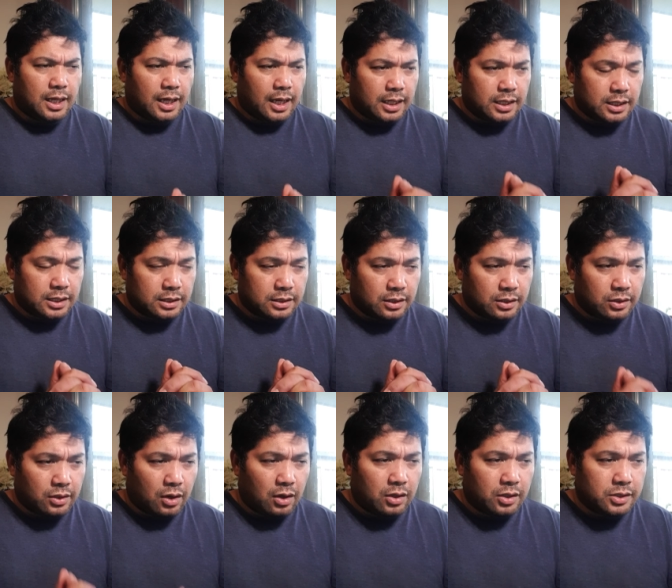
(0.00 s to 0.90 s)
and in the
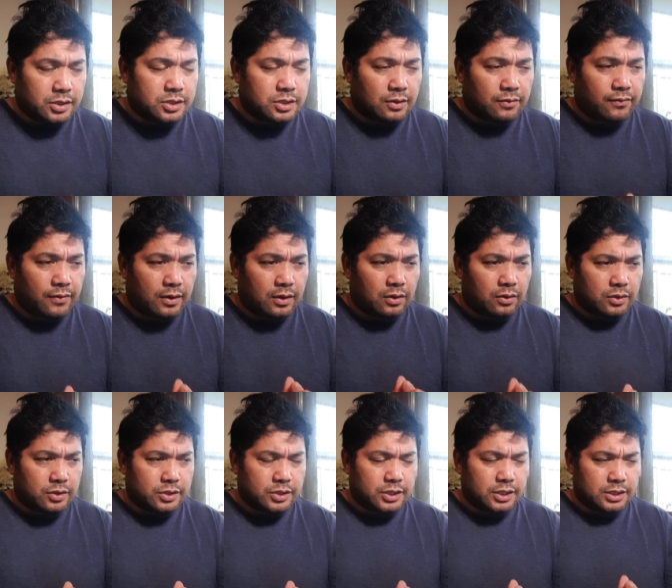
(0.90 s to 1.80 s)
knowledge of our
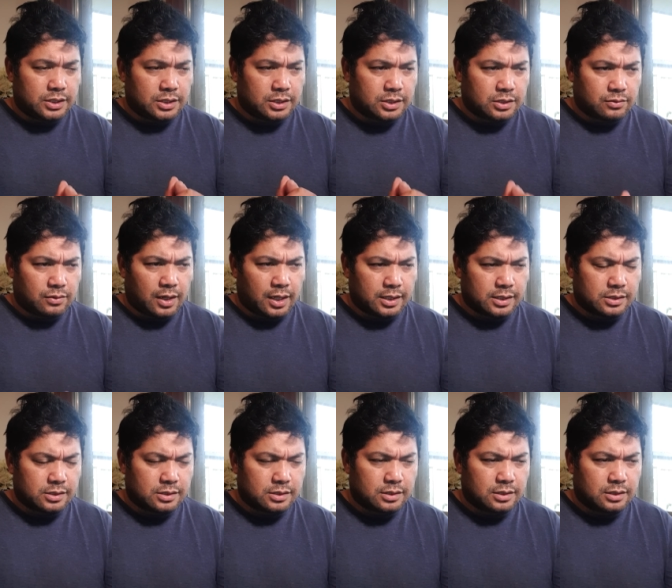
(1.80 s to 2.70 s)
Lord Jesus
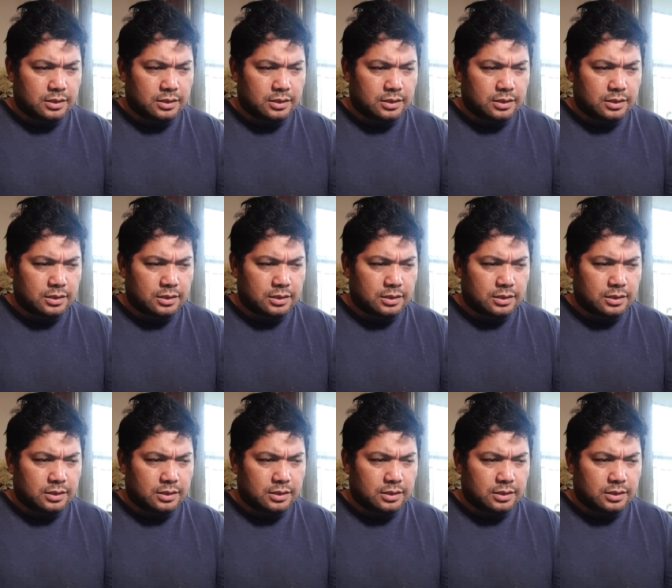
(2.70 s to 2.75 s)
Christ,